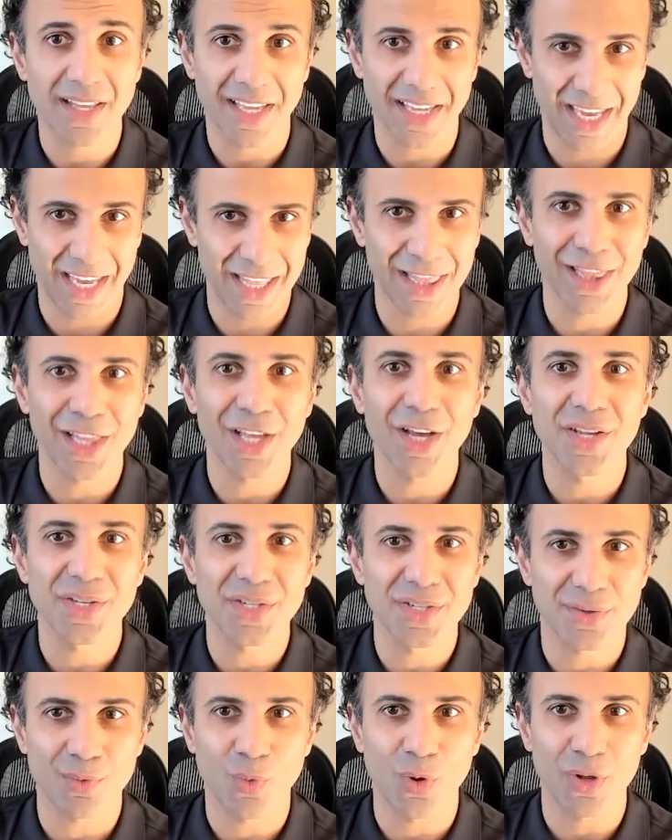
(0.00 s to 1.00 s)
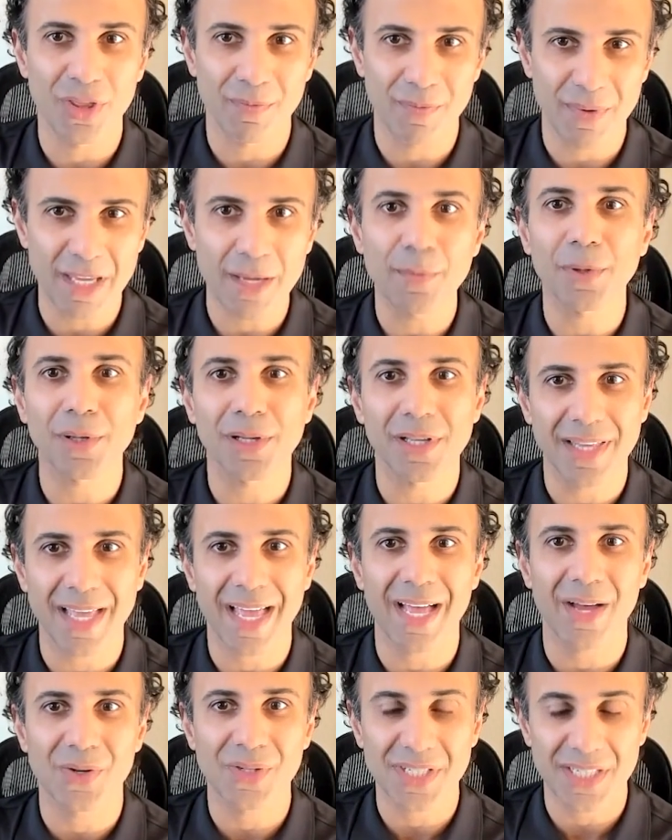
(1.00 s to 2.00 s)
Like, it learns from what the people in the
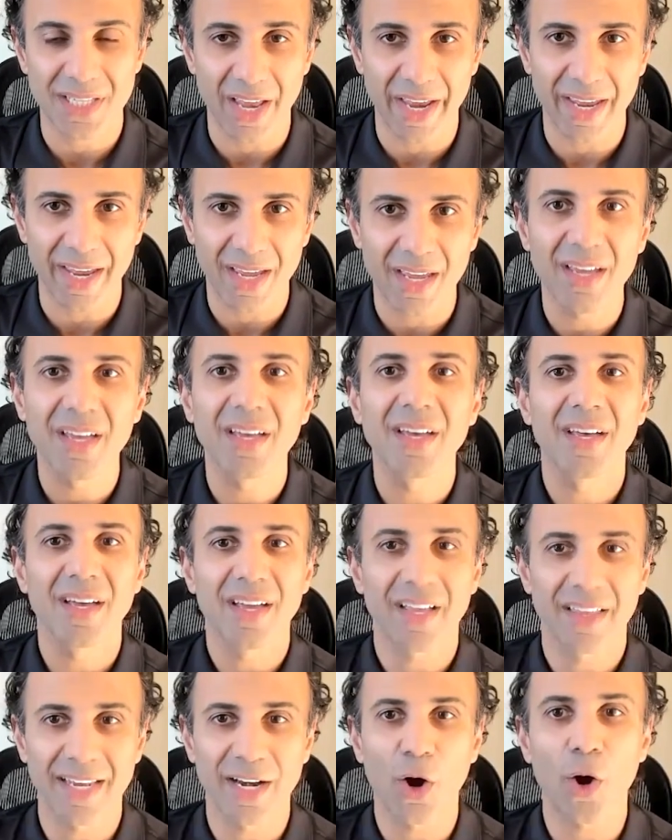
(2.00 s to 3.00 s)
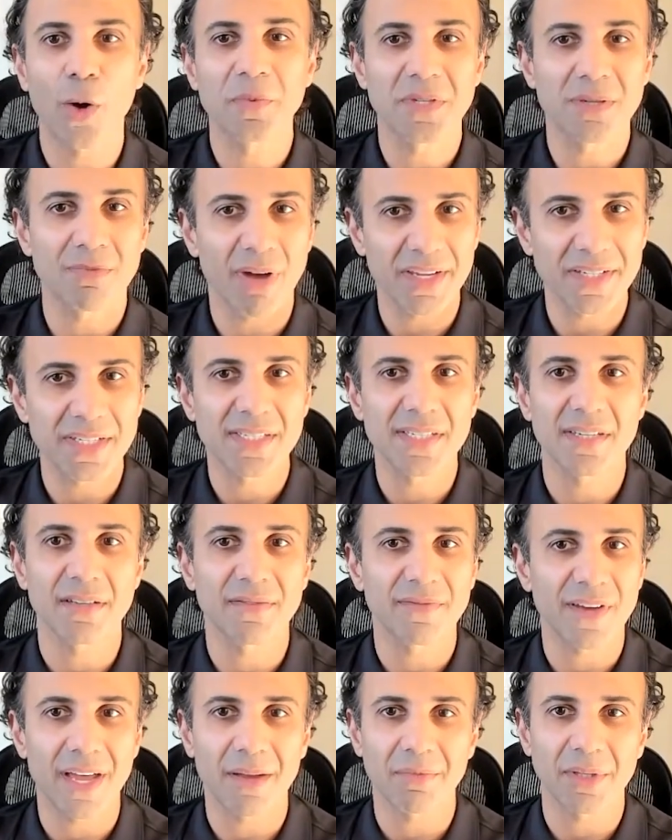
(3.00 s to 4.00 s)
house like, and then it optimizes to the
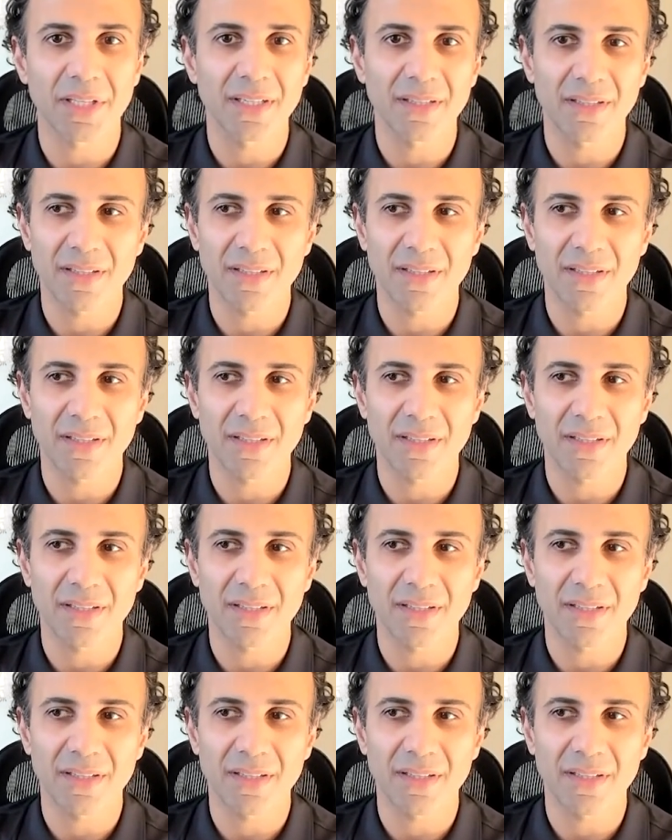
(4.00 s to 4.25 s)
family.